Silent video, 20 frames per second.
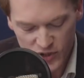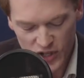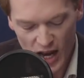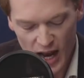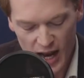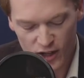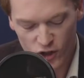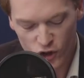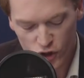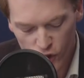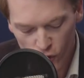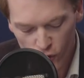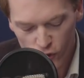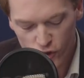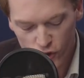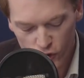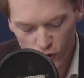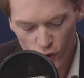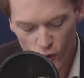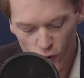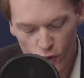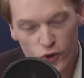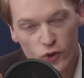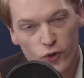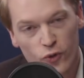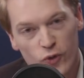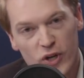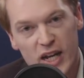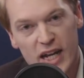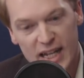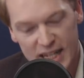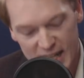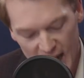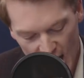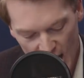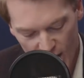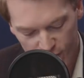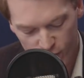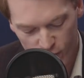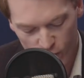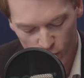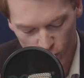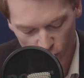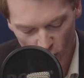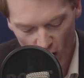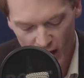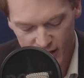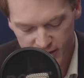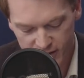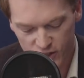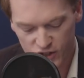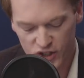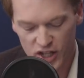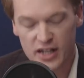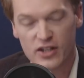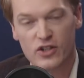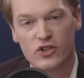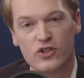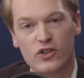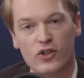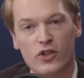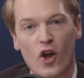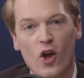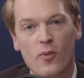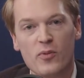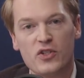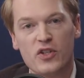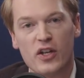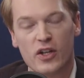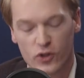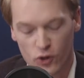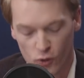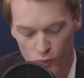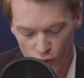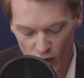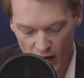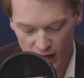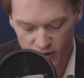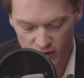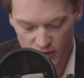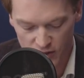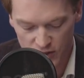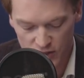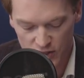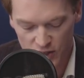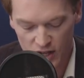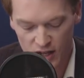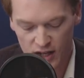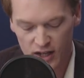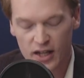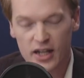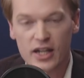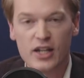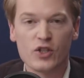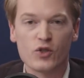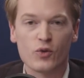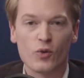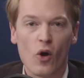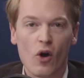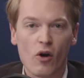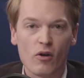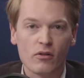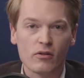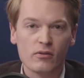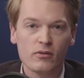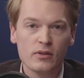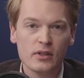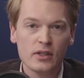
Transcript: saying, should schools really have the right to teach that homosexual practice is wrong?